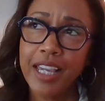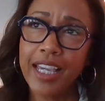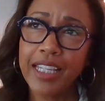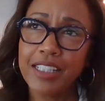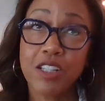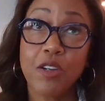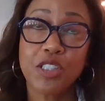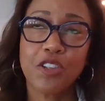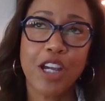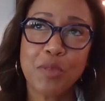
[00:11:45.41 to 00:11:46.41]
and it
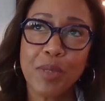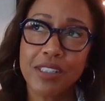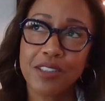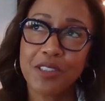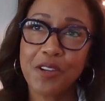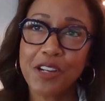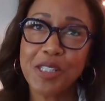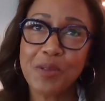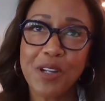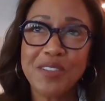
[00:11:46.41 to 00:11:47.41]
always drives my sister
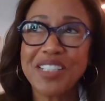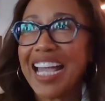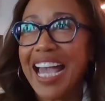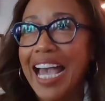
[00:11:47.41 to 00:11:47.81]
crazy whenever I'm like,